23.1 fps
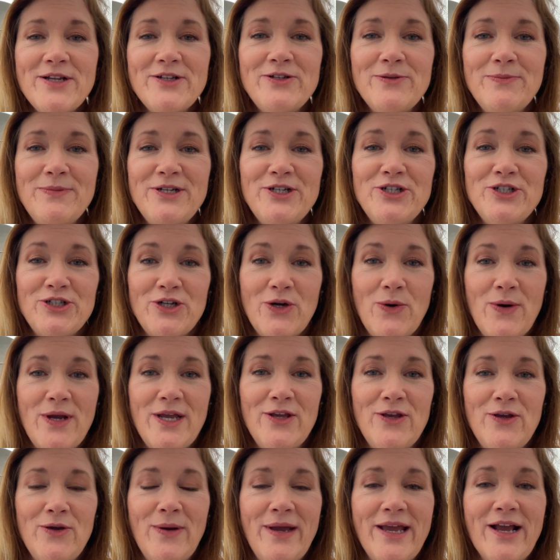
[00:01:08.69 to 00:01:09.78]
to be
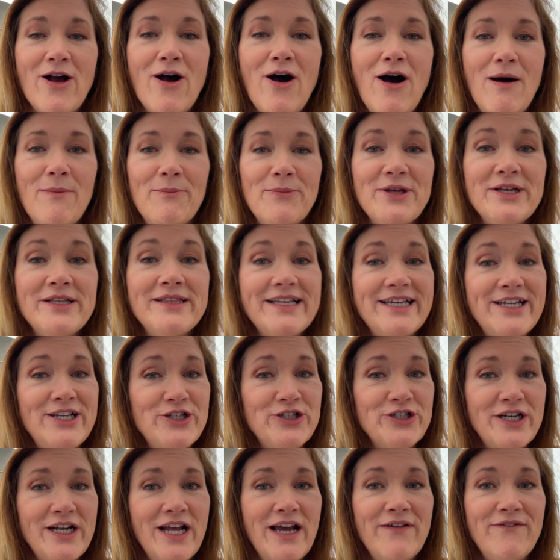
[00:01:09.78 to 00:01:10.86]
showing you a
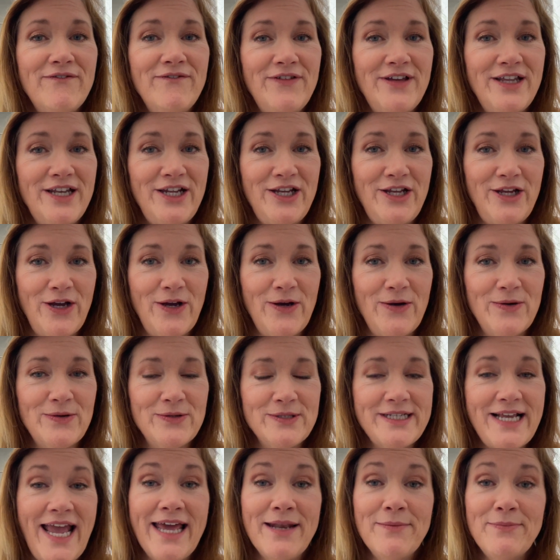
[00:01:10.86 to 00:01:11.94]
compilation of
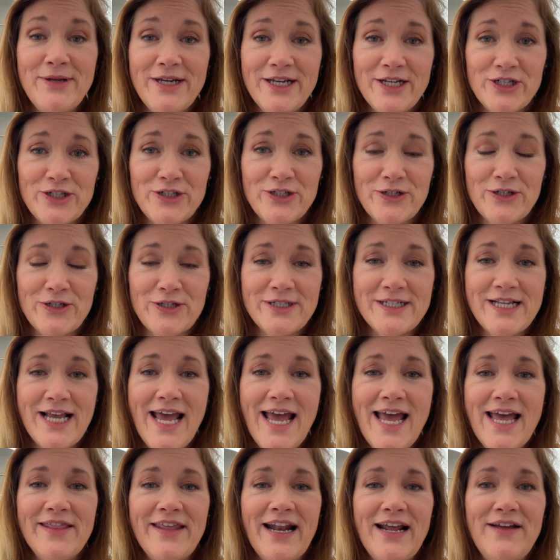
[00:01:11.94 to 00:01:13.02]
videos and pictures
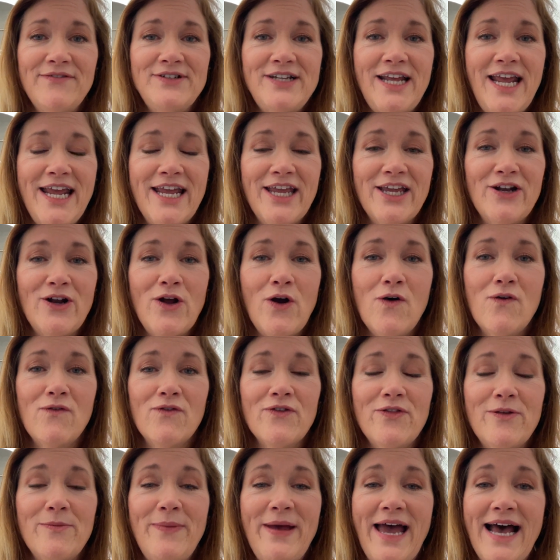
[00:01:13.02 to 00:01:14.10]
that I've taken over
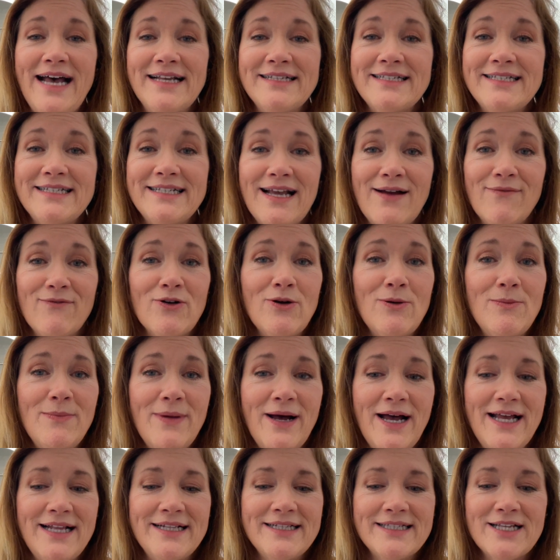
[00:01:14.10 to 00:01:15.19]
the past several
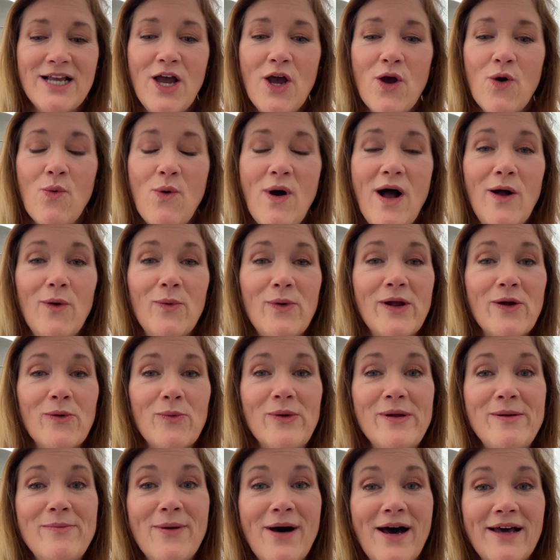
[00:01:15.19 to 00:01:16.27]
months while we are
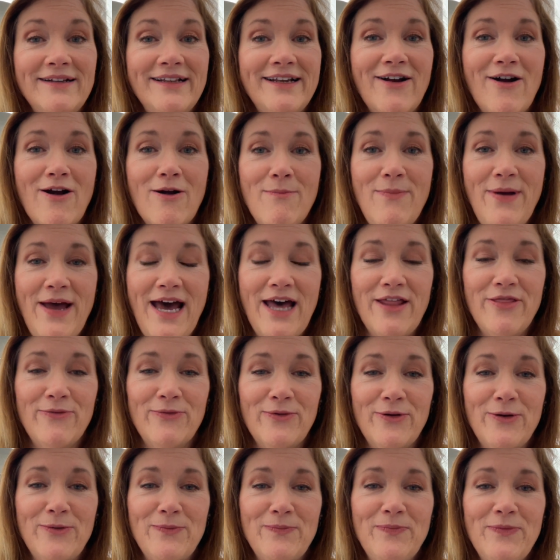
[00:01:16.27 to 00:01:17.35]
remodeling our
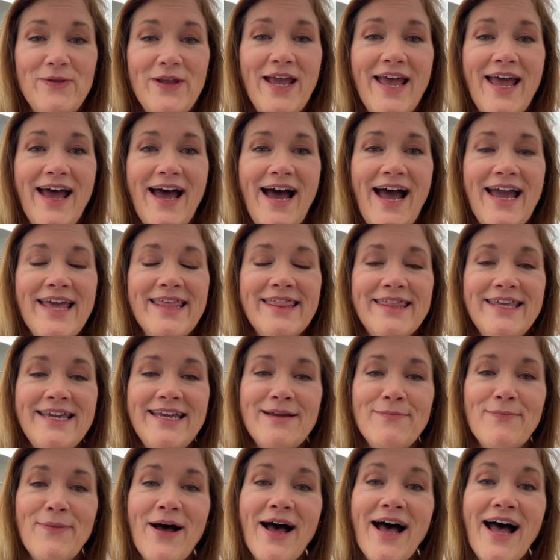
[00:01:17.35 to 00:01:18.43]
bathroom. I
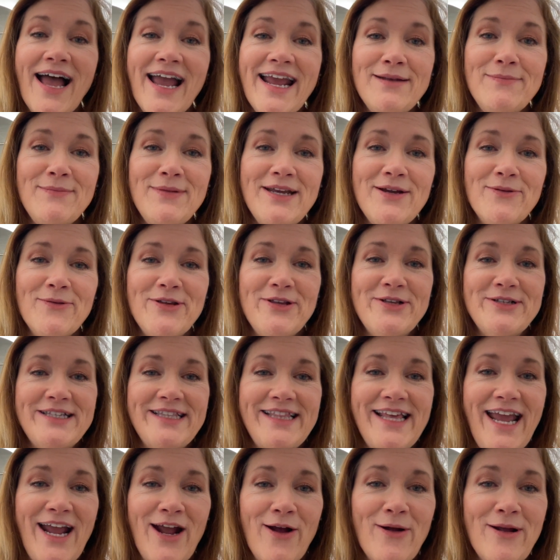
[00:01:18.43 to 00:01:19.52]
think behind me, where you see
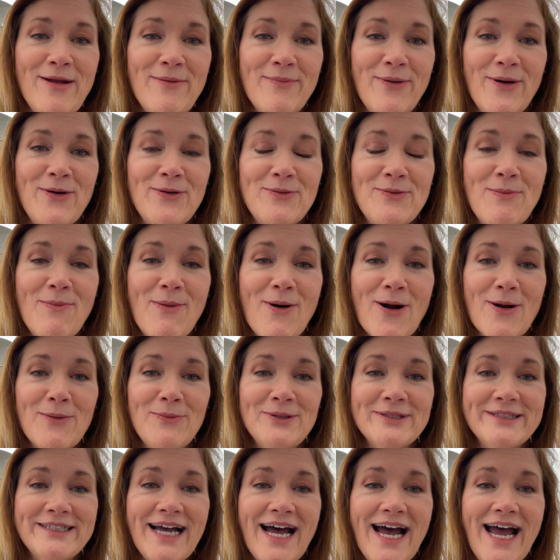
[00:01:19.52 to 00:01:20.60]
the herringbone
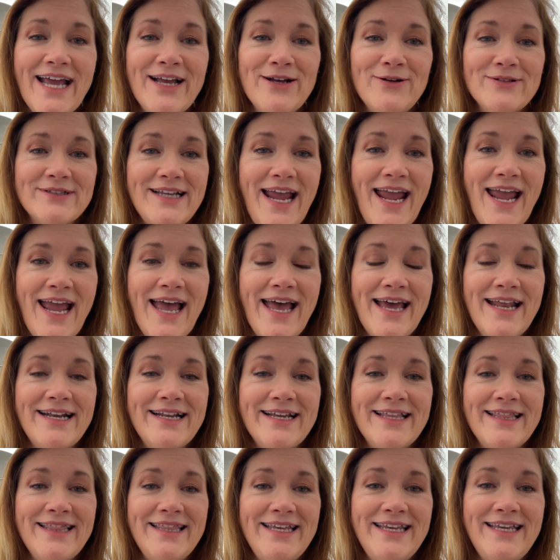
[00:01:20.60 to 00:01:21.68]
marble tiles
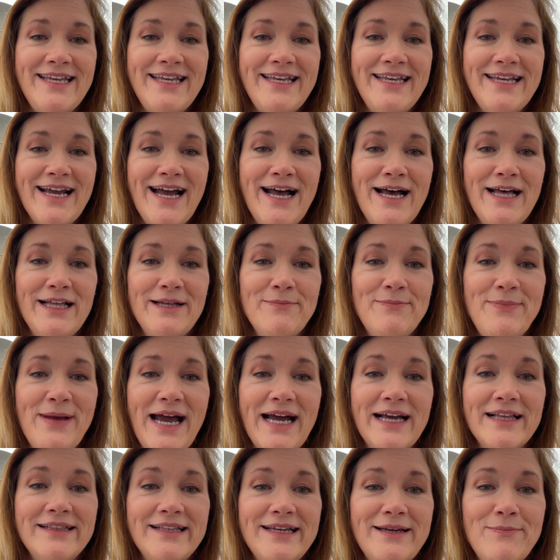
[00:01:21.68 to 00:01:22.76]
and the
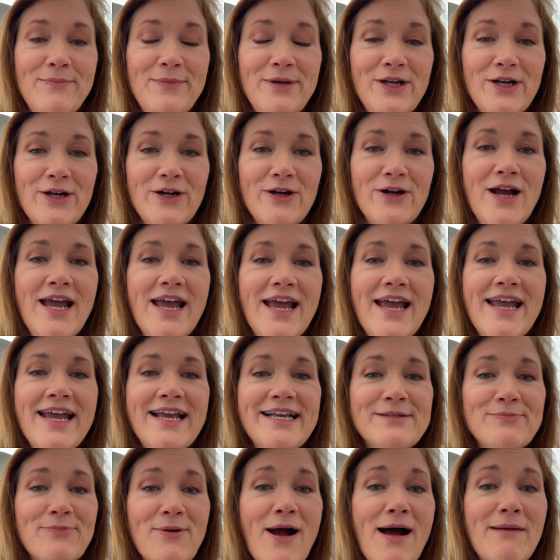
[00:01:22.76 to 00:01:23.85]
backlit mirror,
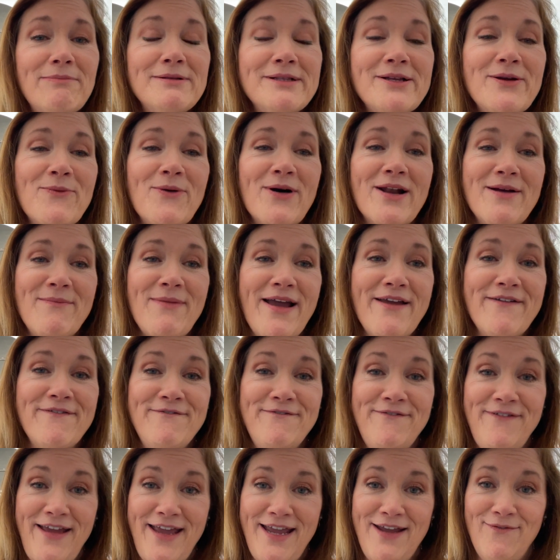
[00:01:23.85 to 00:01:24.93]
is probably one of my
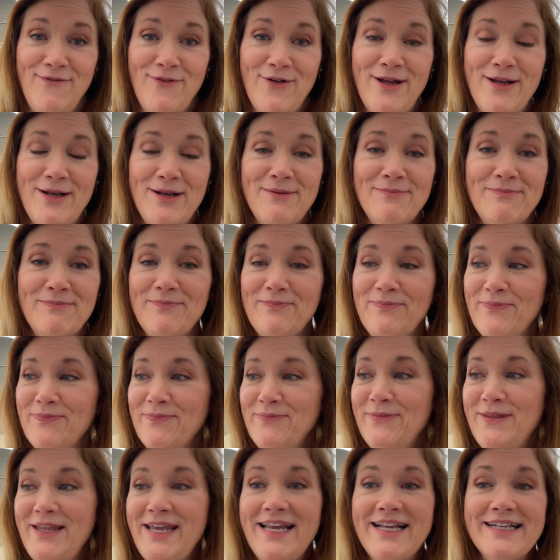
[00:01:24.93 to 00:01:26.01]
favorite
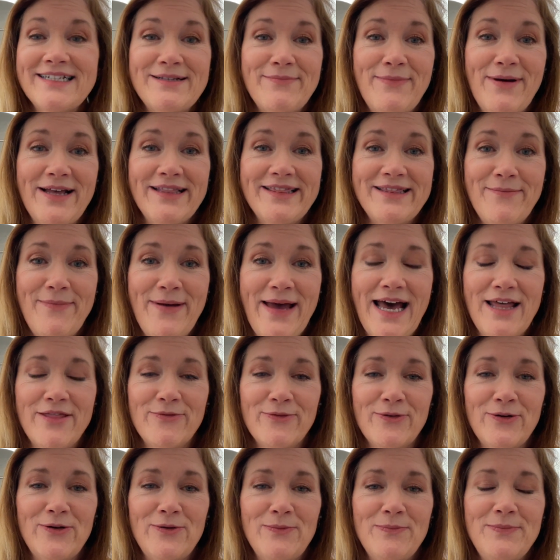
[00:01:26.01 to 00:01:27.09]
things about the
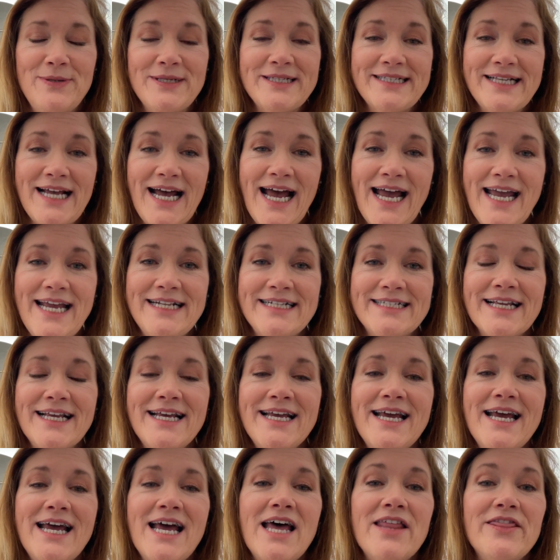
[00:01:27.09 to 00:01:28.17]
bathroom besides
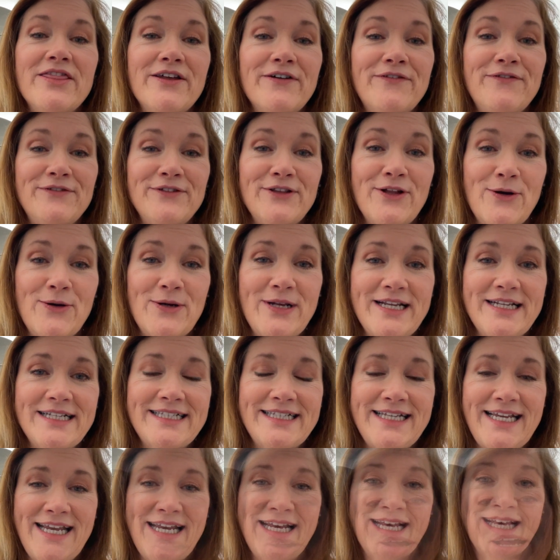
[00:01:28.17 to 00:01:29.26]
the floating
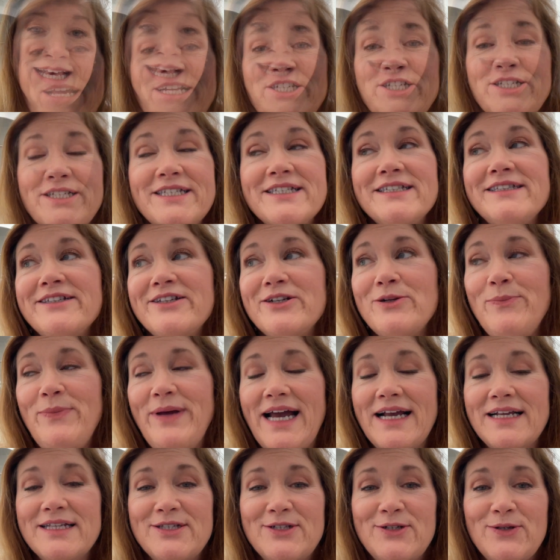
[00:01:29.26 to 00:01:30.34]
sink. Right. Just a little
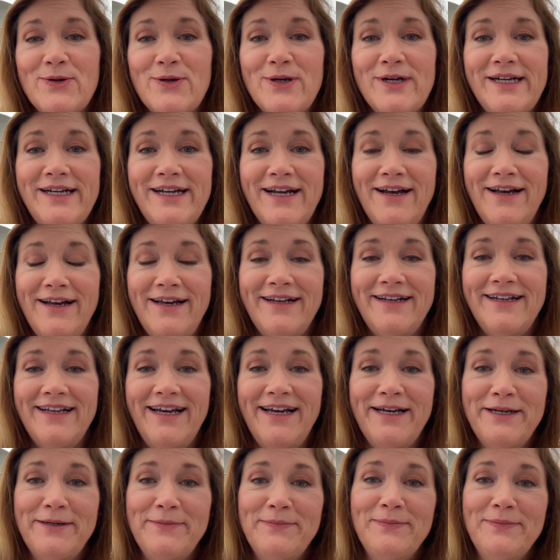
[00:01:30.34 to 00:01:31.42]
backstory
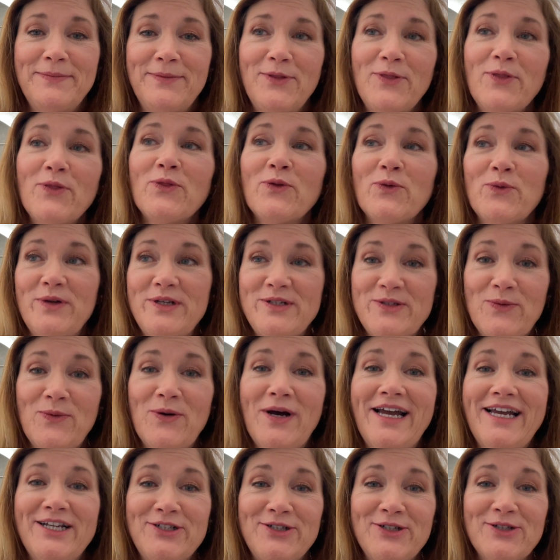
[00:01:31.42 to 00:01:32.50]
on the reason
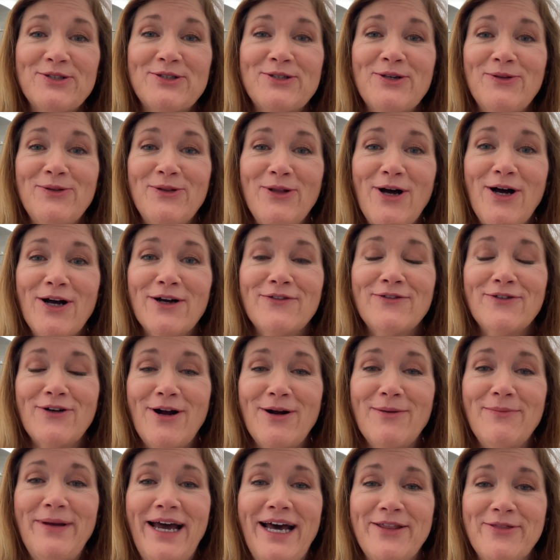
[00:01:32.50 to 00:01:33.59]
why it took so long for
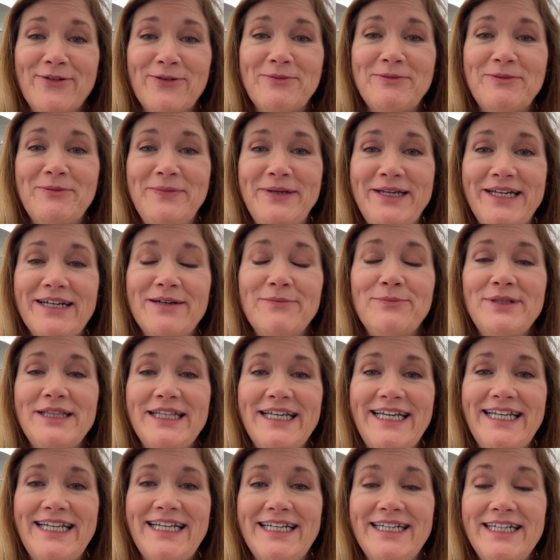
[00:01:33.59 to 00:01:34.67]
our bathroom to be
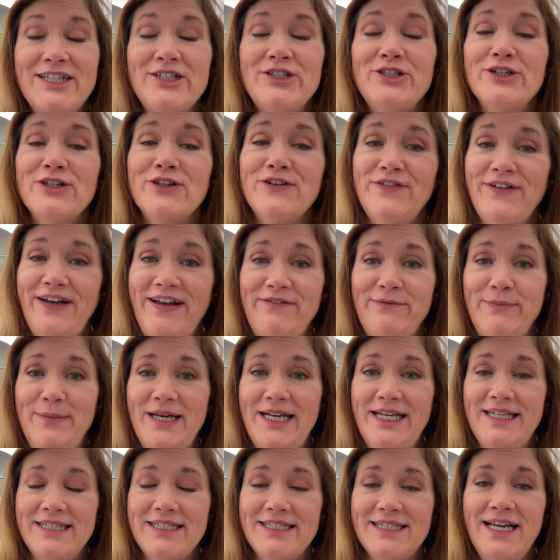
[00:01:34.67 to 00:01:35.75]
completed. It took 5
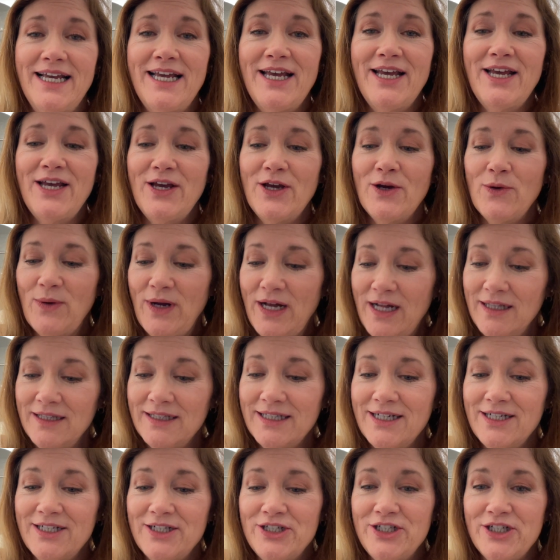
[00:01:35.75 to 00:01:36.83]
months.
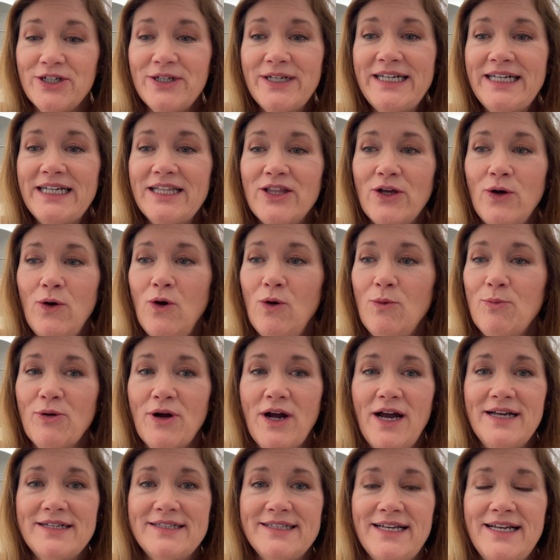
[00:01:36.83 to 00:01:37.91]
Well, during the whole
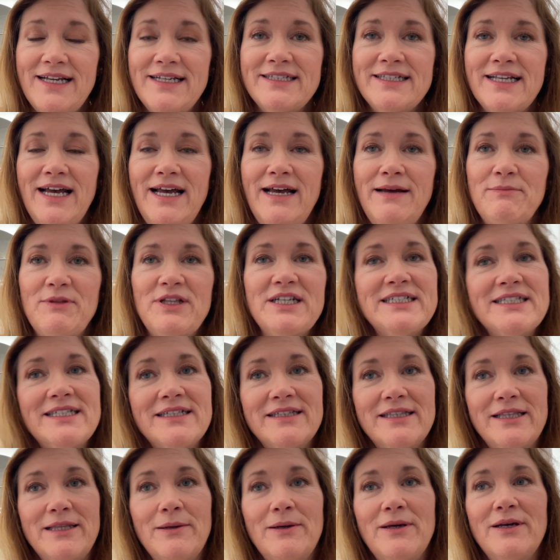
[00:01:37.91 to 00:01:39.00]
process,
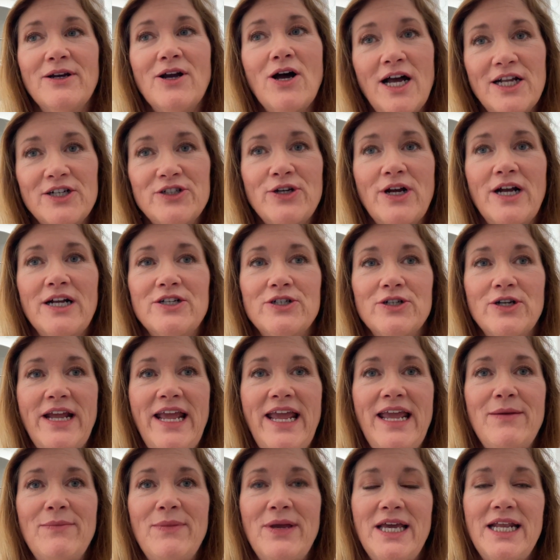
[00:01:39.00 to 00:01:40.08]
the contractor
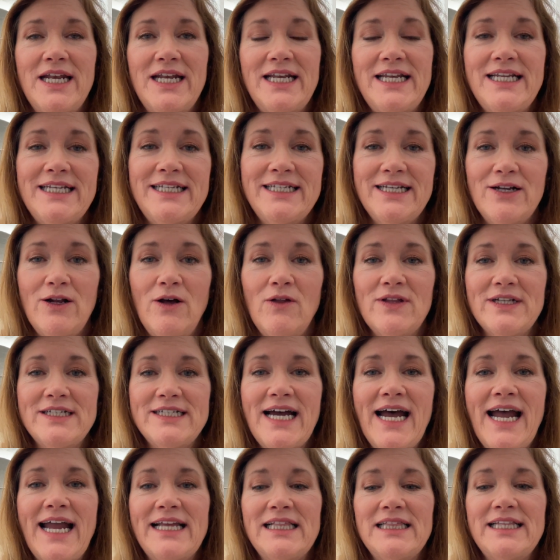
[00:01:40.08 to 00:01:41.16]
came in and he did all the
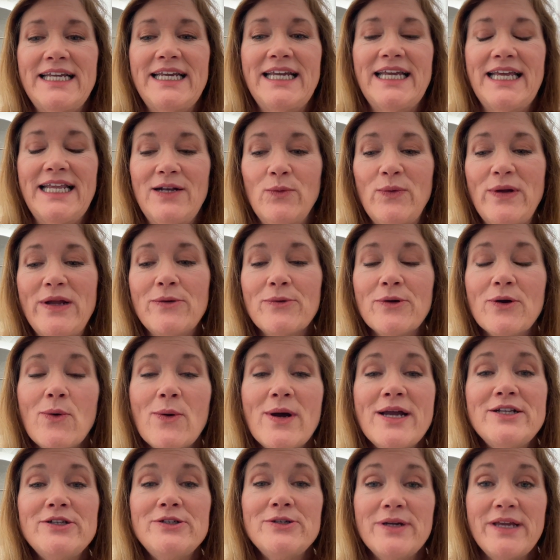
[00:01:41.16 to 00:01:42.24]
tiling, and we were
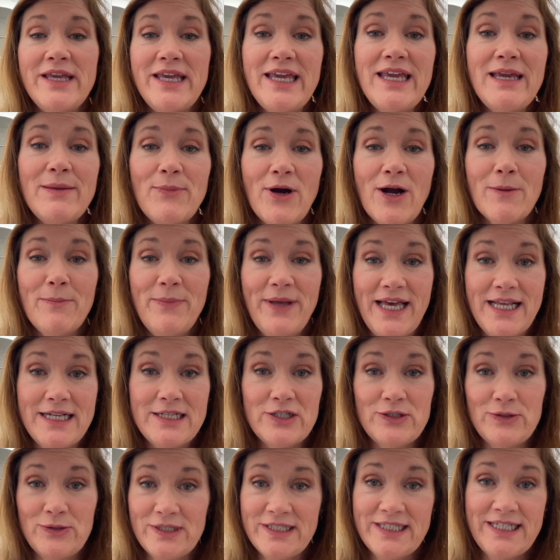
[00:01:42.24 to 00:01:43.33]
going to keep our
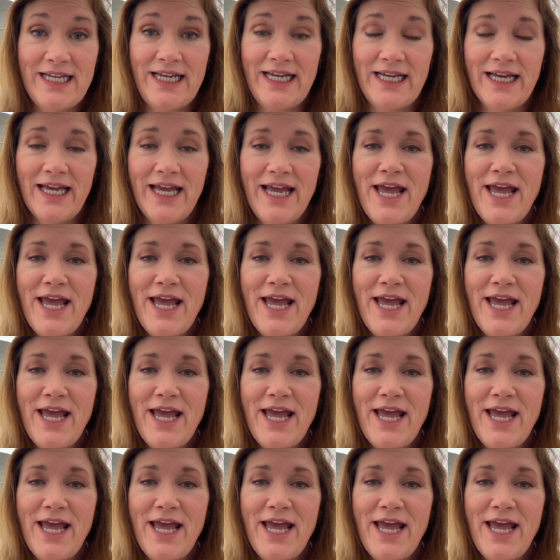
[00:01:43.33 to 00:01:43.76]
pedestal sink,